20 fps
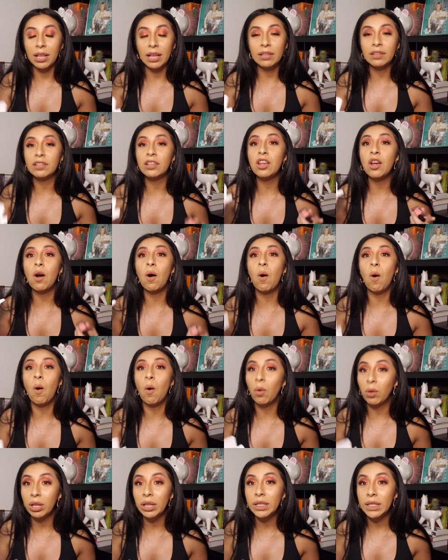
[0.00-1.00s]
That's the
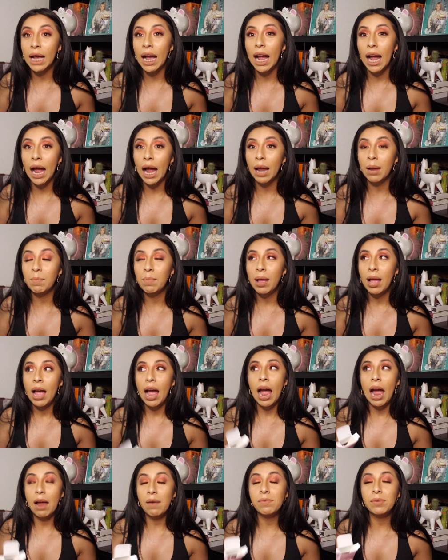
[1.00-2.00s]
only time
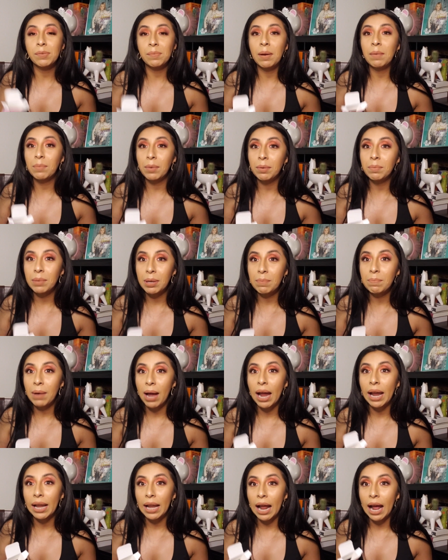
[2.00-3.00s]
I remember me
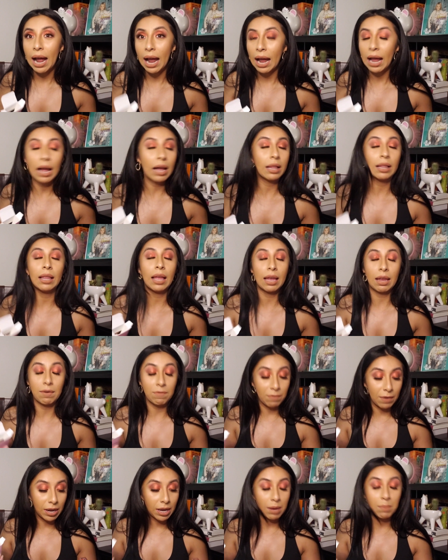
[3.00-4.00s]
buying
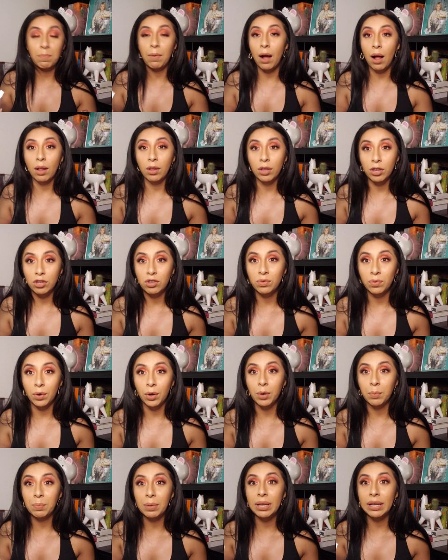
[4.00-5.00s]
like fucking polish
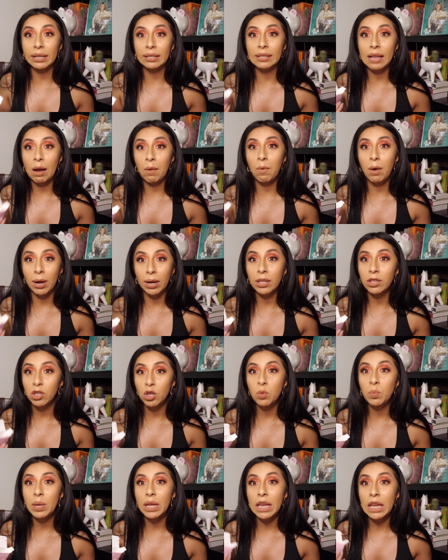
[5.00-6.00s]
for, because I wanted
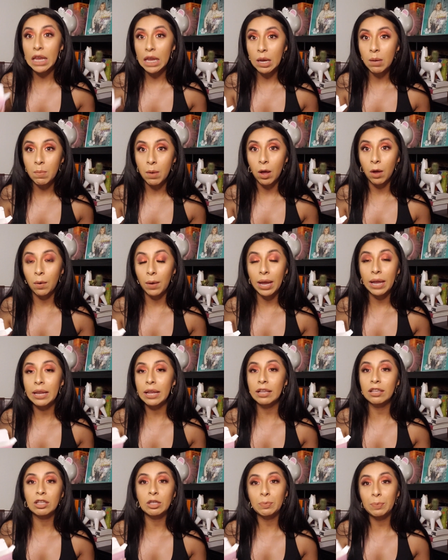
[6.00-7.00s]
to be emo and
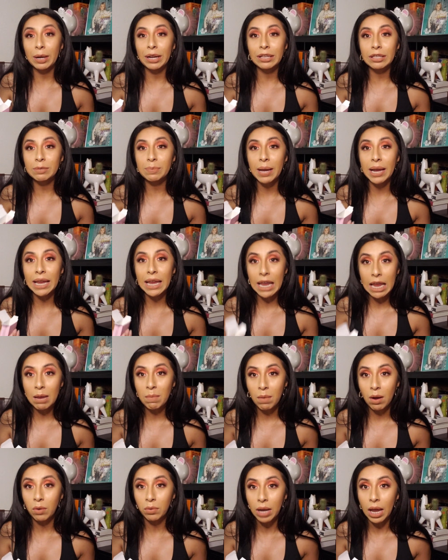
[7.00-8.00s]
express my
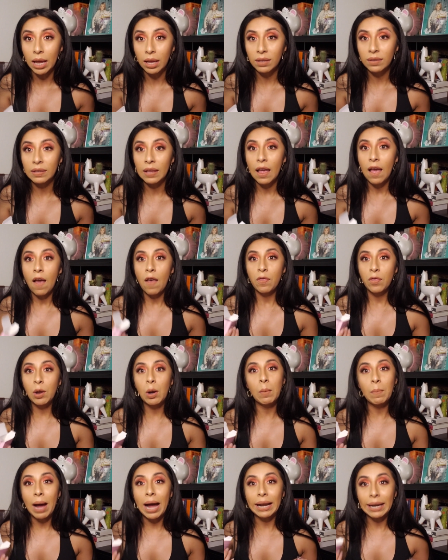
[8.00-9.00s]
emo-ness
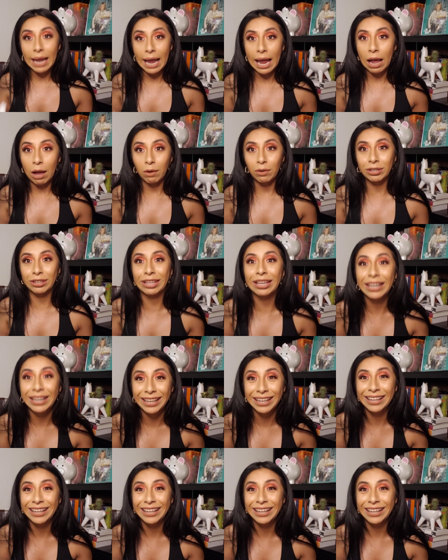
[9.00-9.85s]
through my nails.